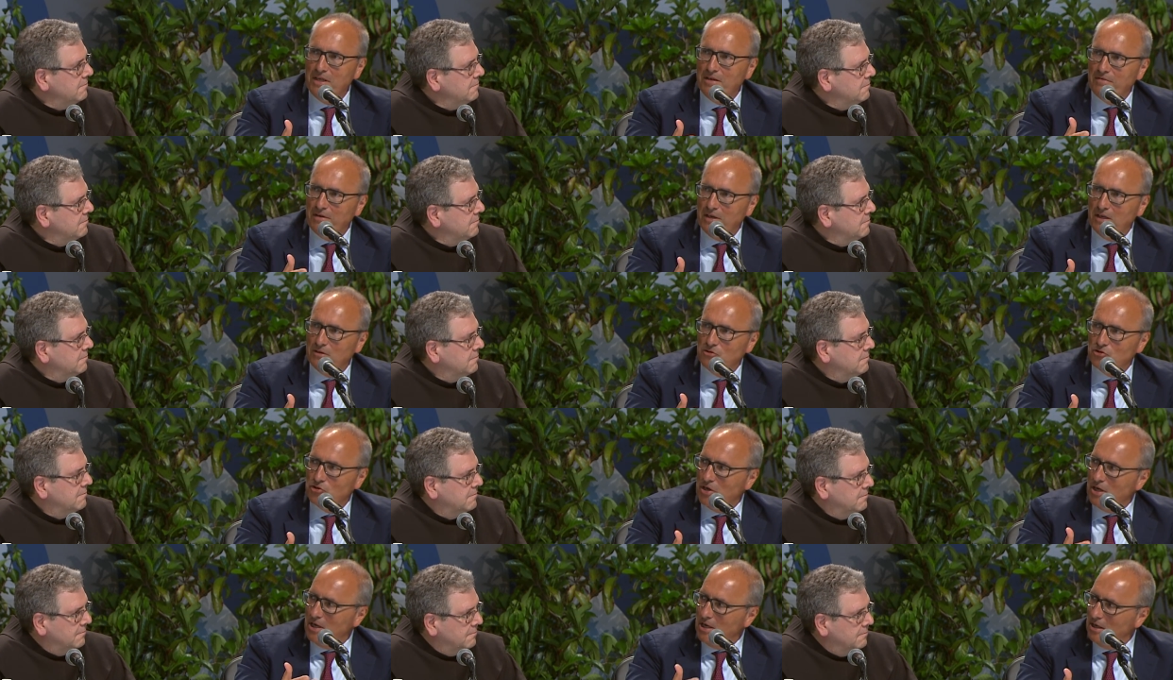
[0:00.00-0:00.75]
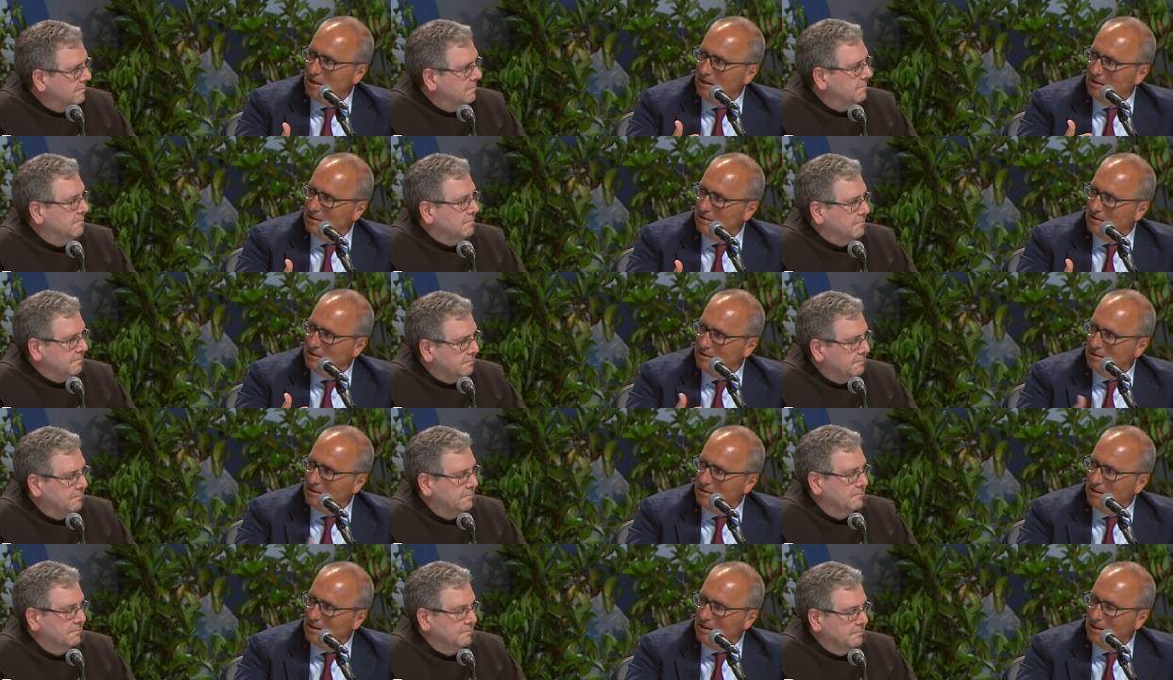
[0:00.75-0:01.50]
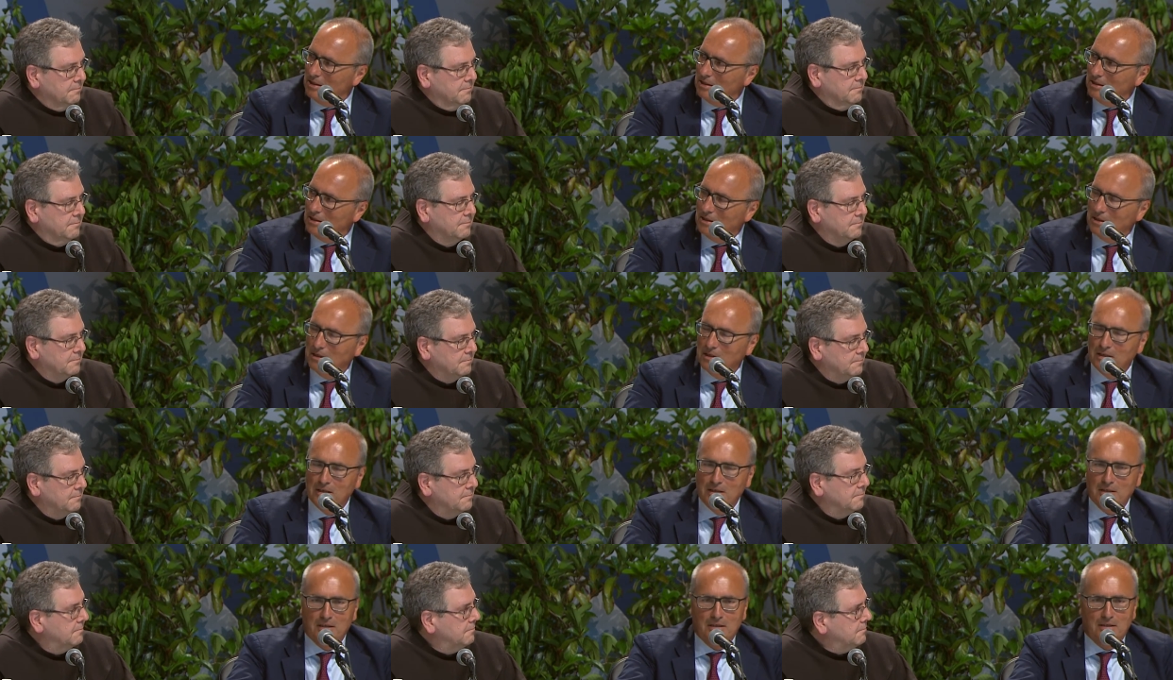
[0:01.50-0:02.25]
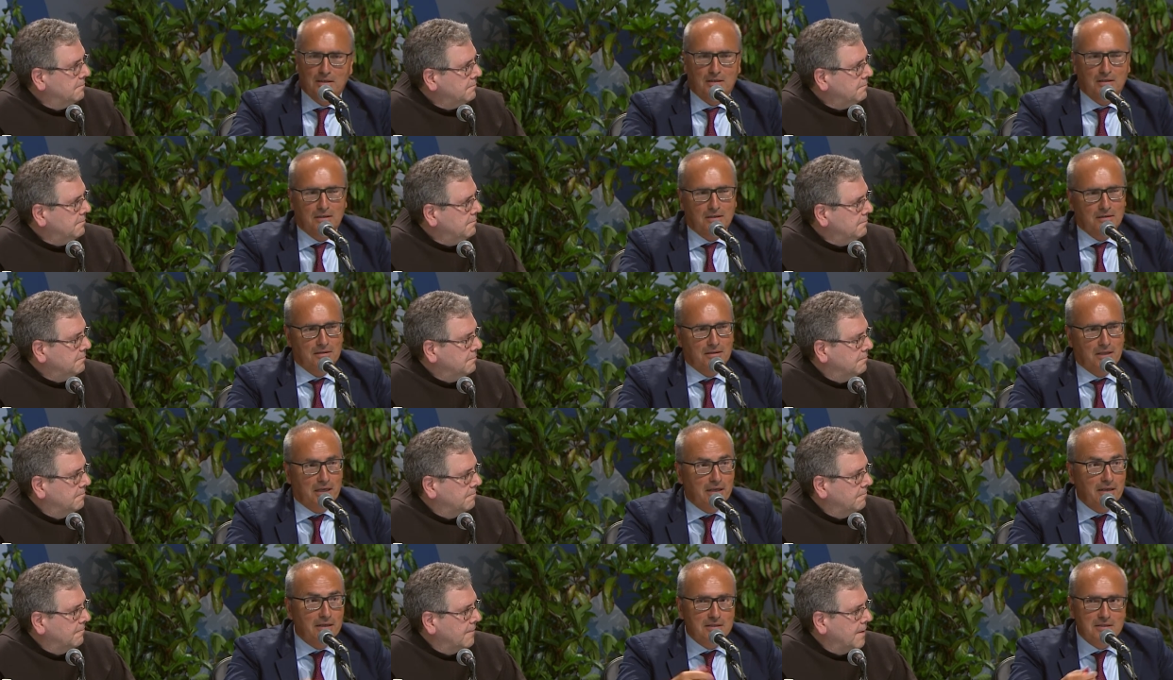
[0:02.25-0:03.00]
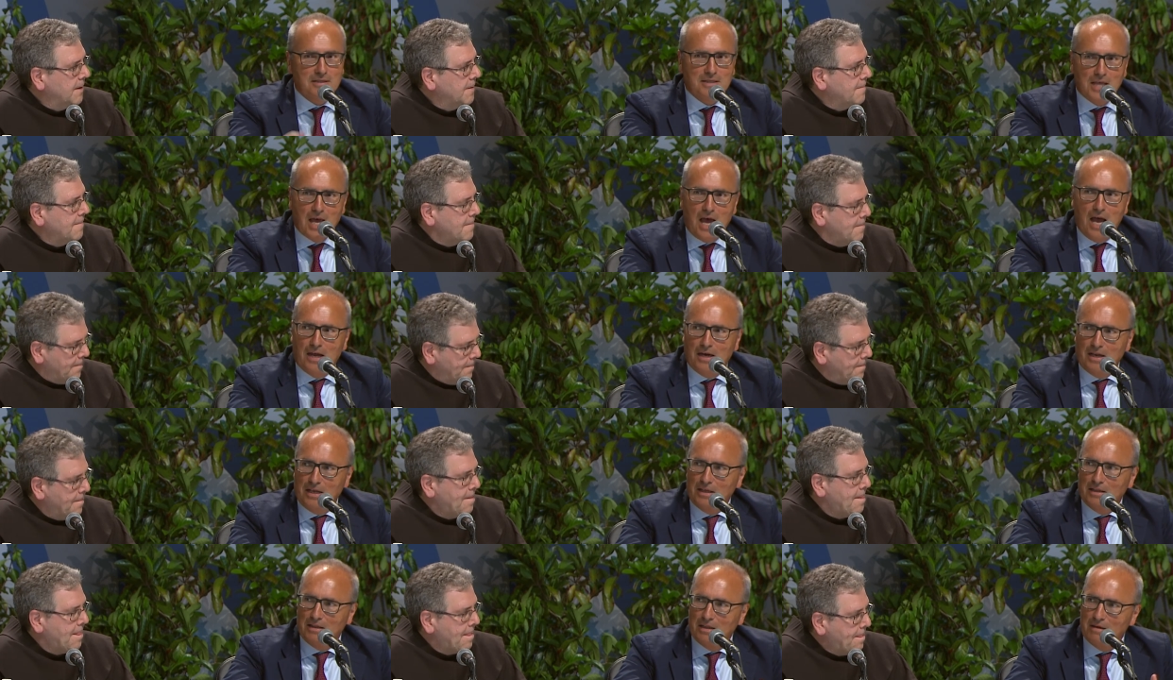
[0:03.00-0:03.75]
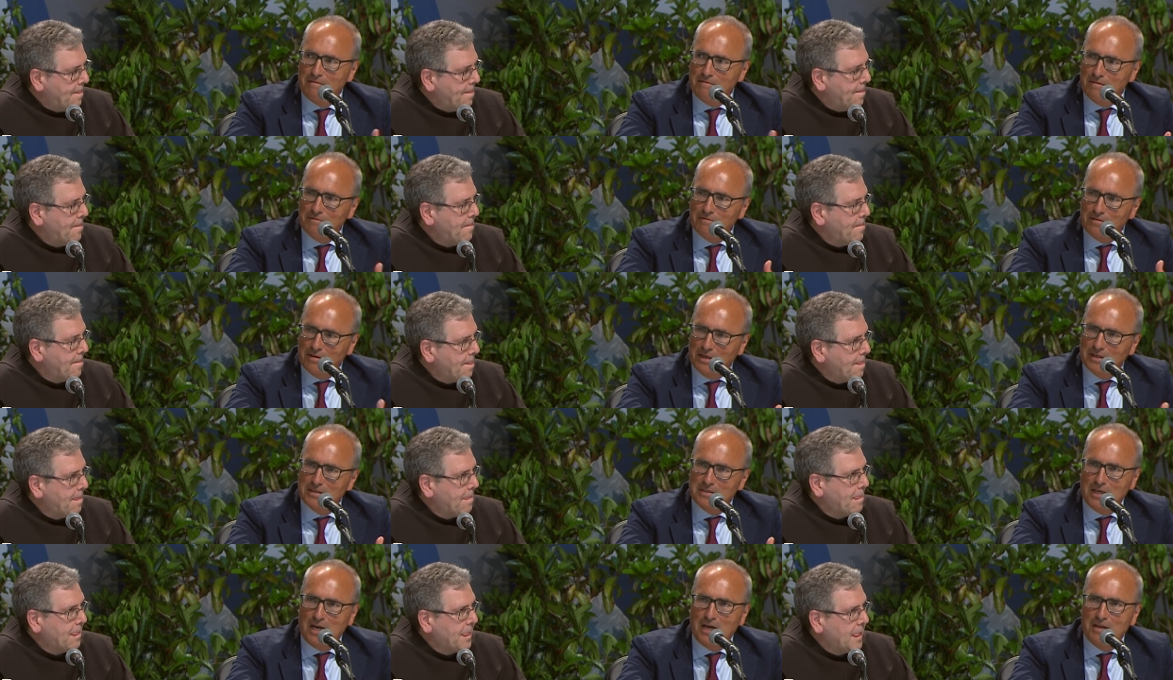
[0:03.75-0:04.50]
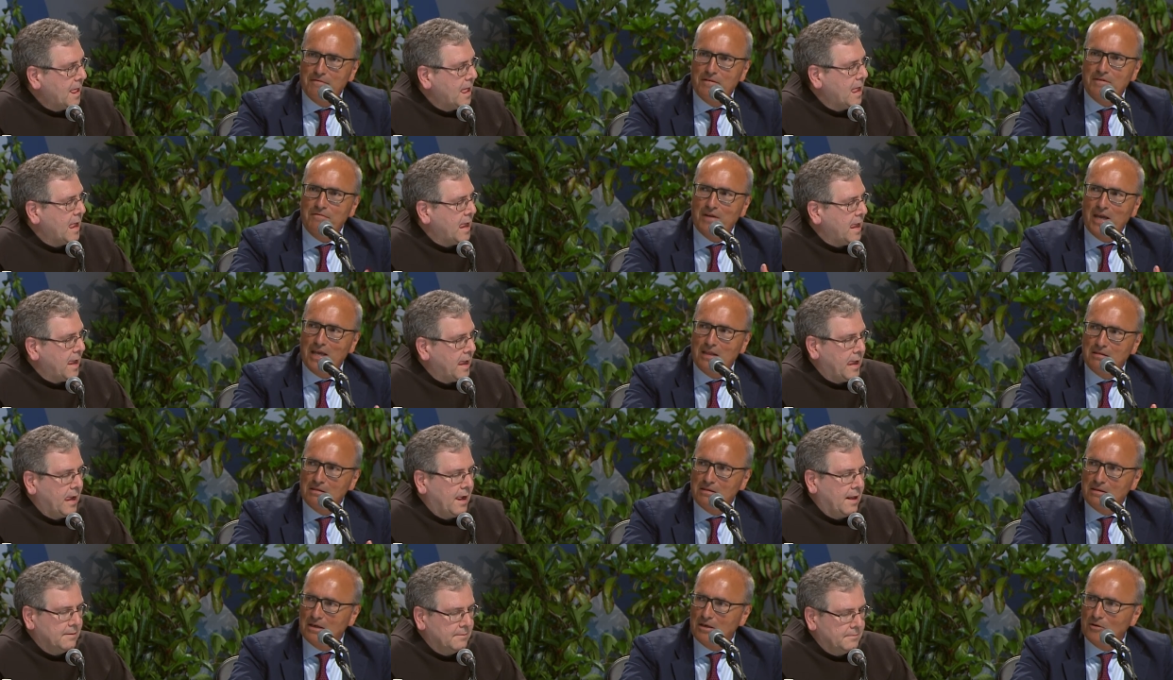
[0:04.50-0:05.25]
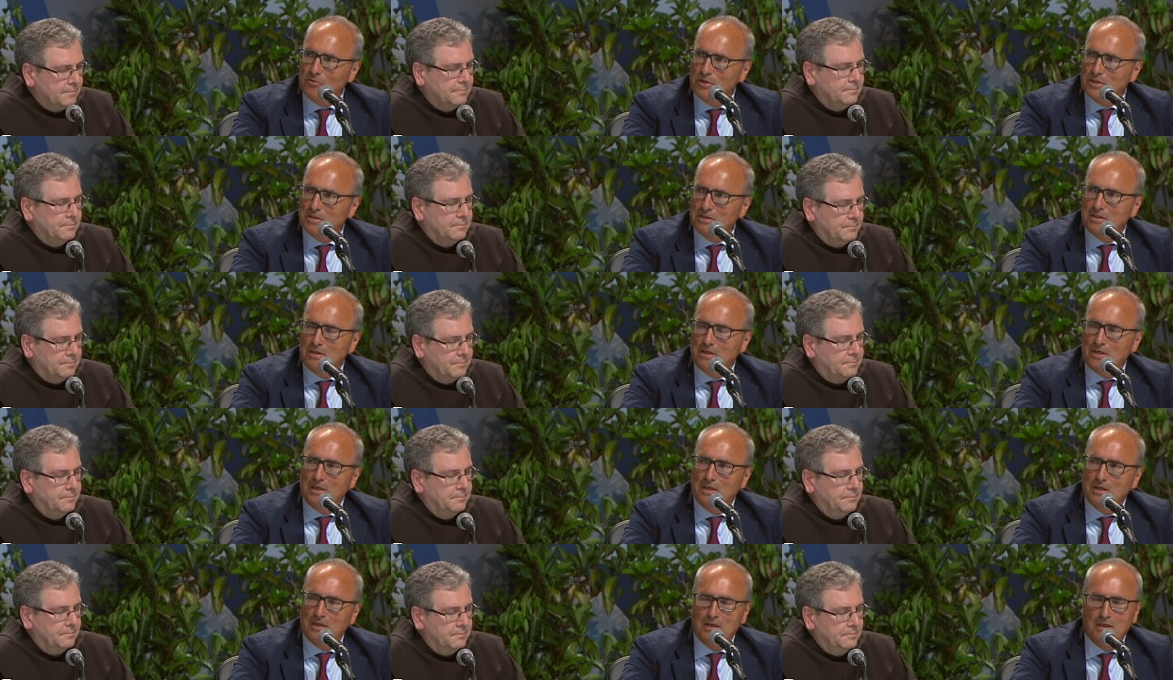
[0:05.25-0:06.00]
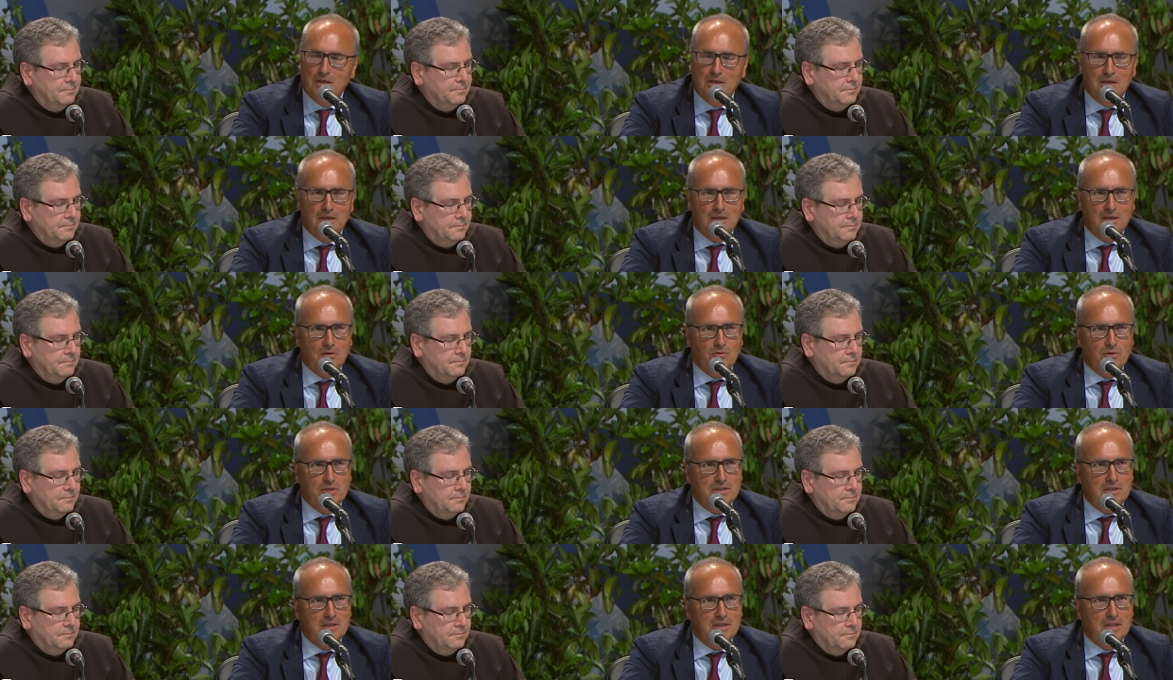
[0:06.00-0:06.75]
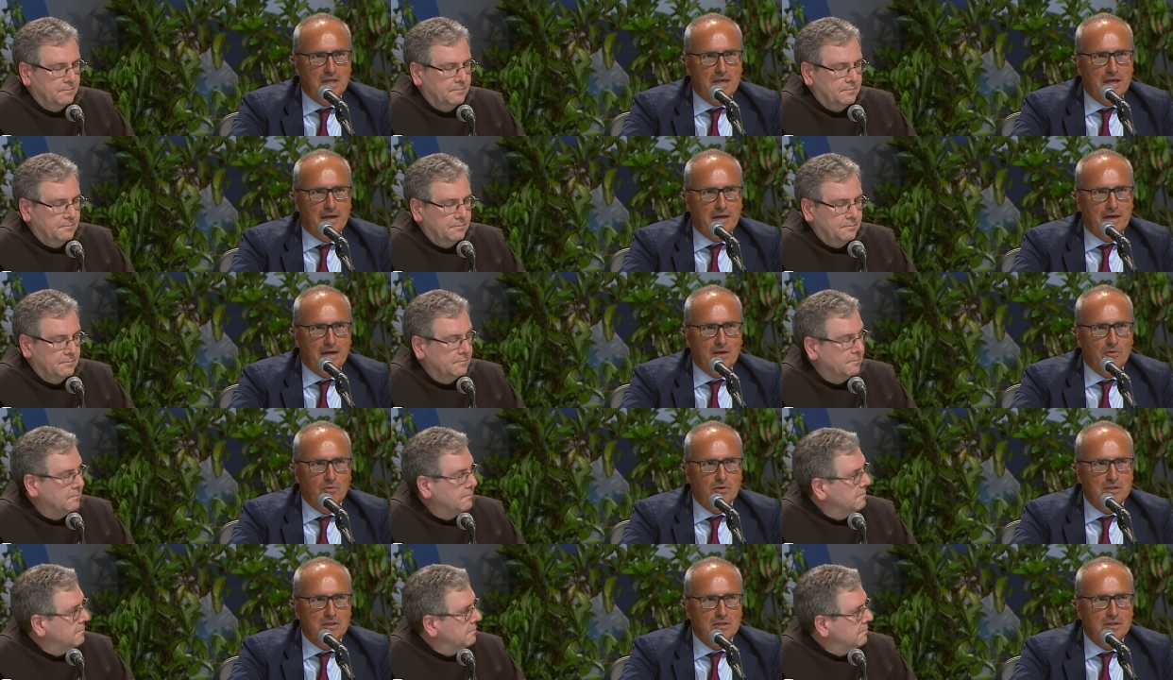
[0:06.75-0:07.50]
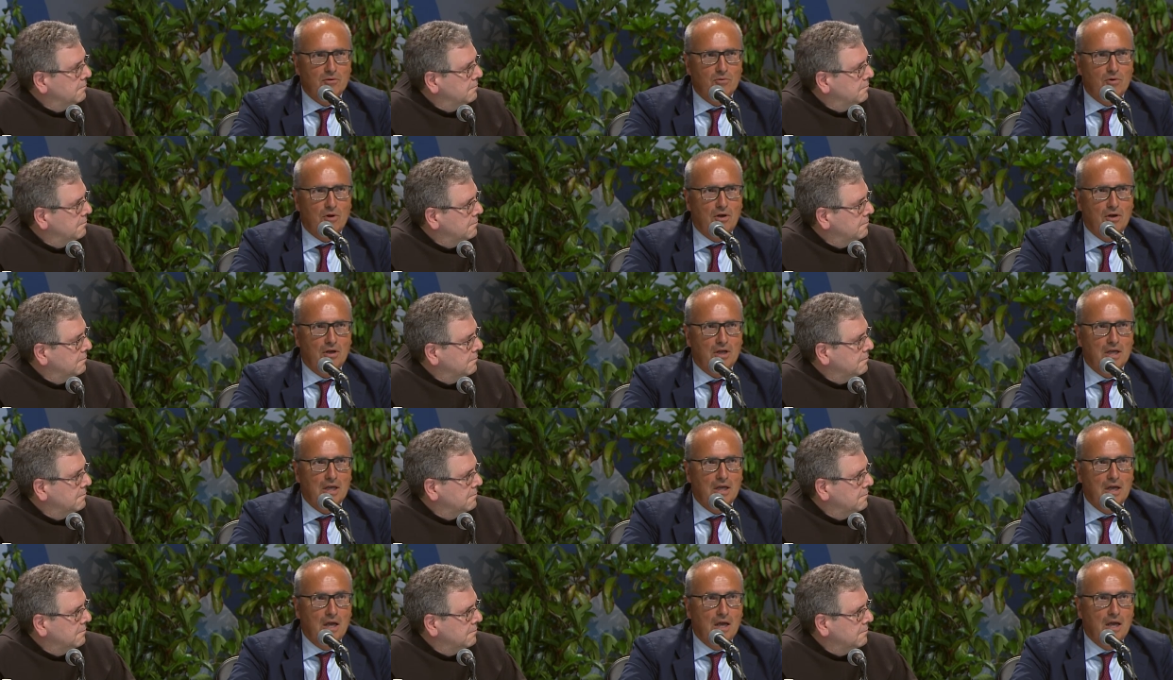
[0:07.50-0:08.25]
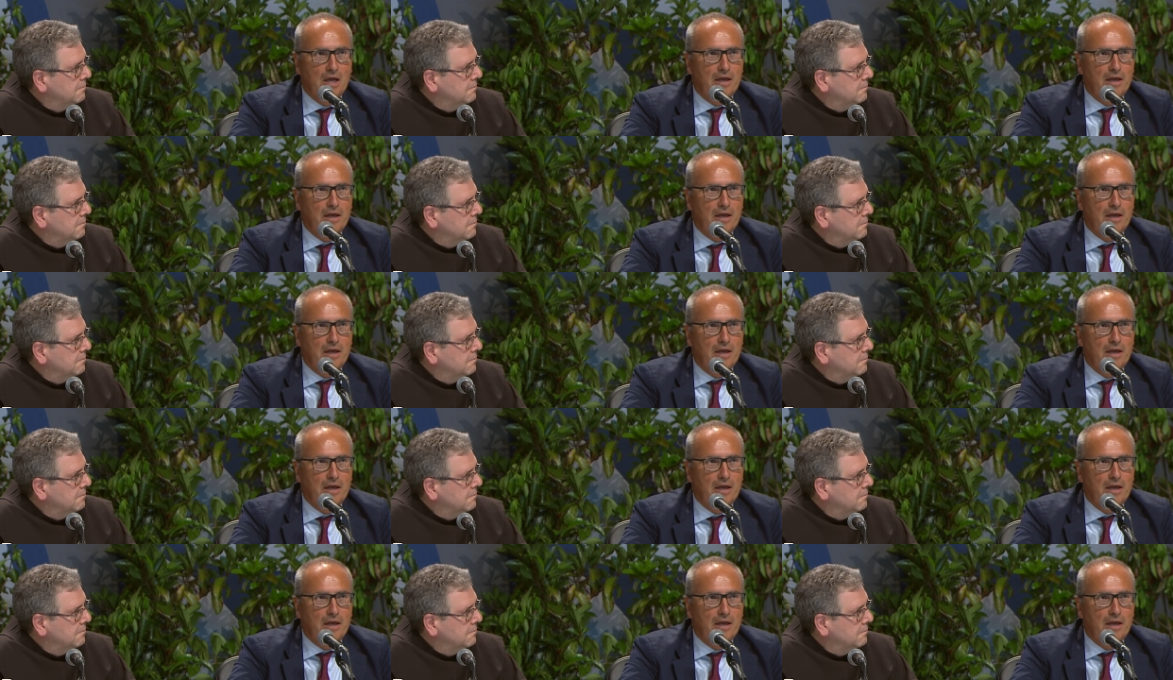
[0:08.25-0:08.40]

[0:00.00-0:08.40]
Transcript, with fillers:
Speaker 1: Earlier on, you spoke about living stones, of Christians, living Christians in these lands.